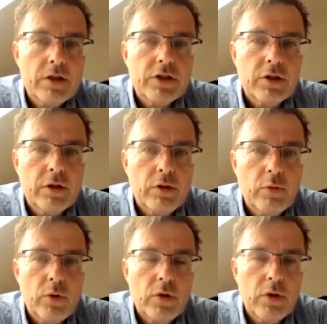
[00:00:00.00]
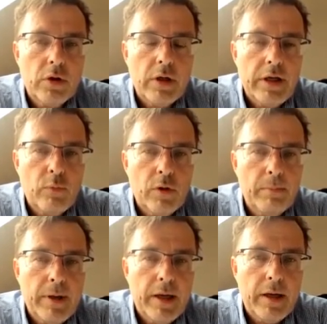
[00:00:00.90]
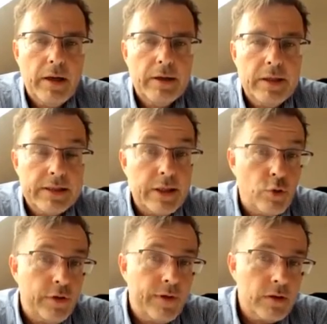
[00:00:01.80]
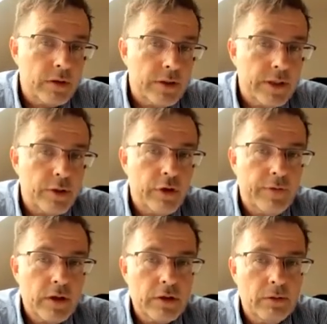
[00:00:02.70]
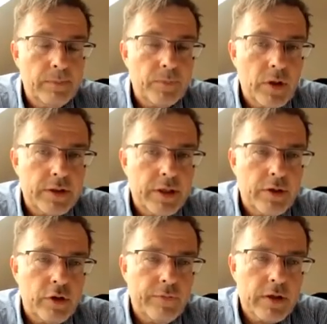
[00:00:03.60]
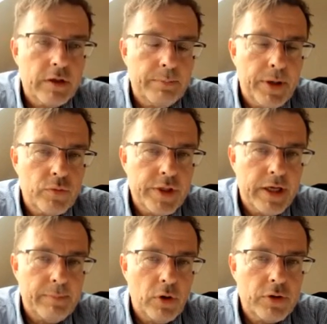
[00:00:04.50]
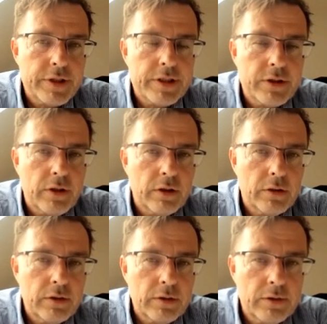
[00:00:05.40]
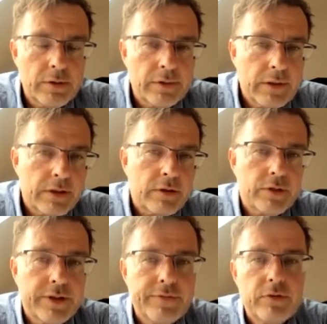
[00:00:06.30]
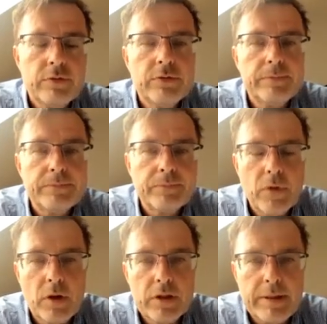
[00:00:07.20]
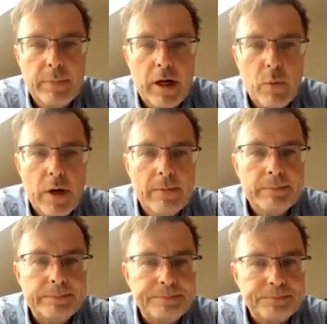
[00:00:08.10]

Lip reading: So it will be. It's a universal POC in a box. It's not exclusive to SimpleHW.